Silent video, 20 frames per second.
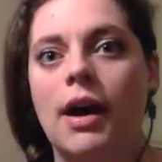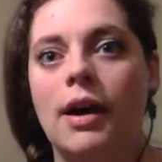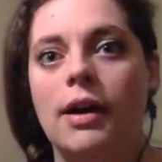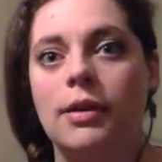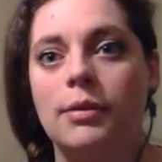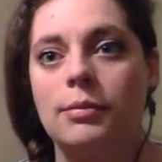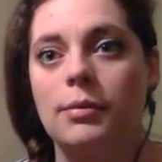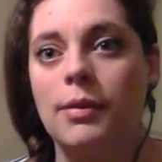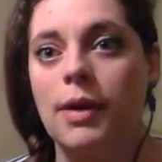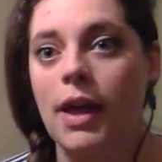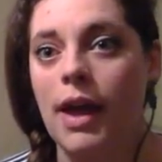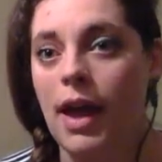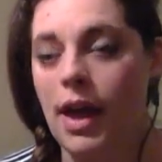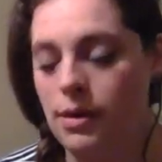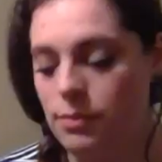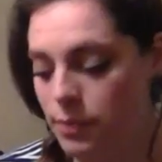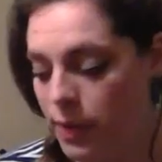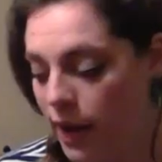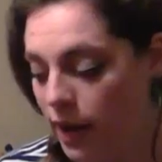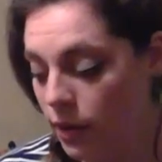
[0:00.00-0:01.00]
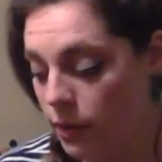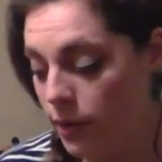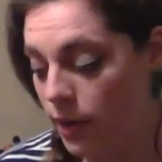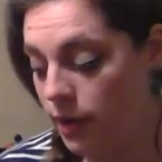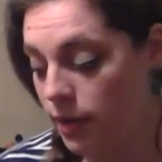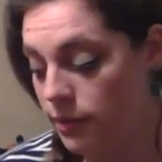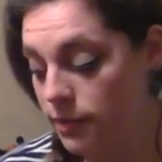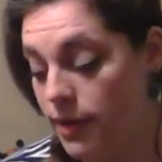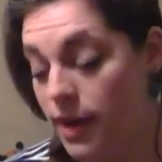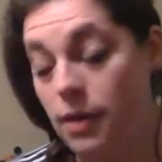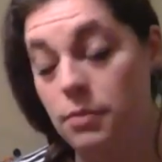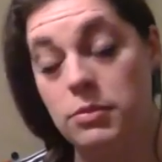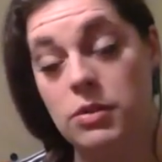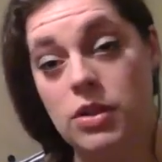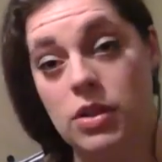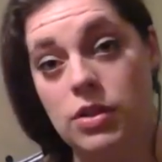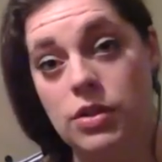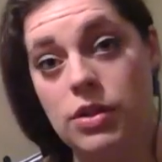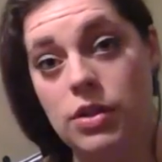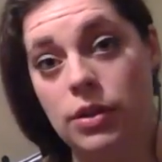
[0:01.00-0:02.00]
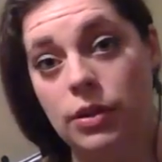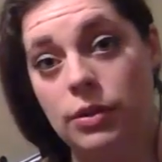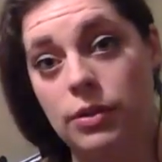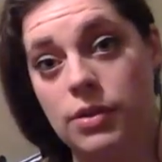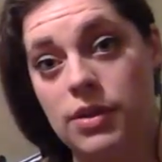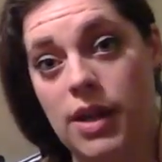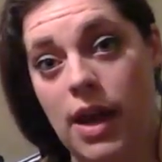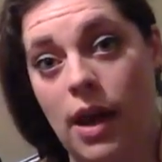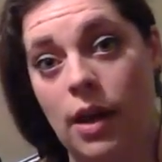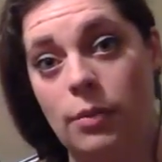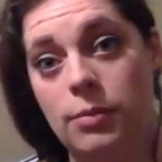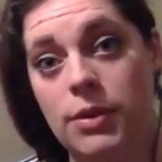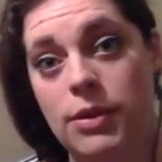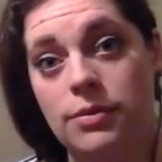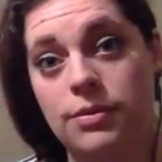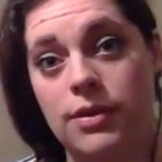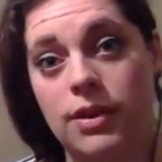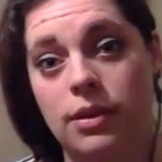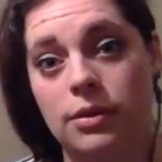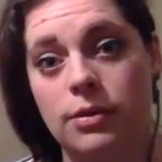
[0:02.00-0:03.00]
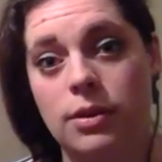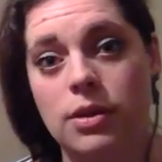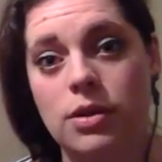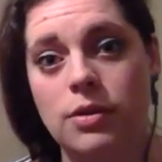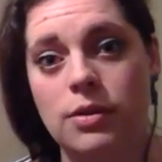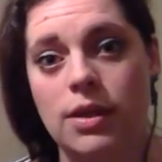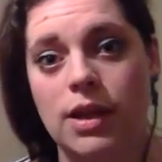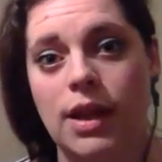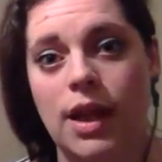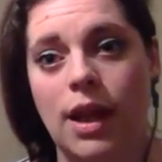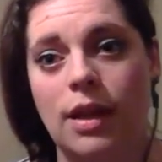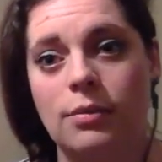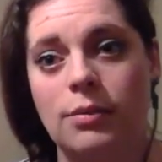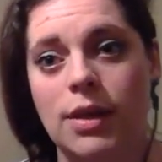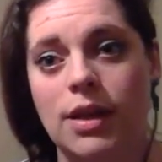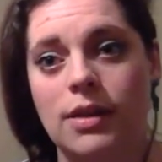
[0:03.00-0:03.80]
um, and pick one of them to do to help you feel renewed again.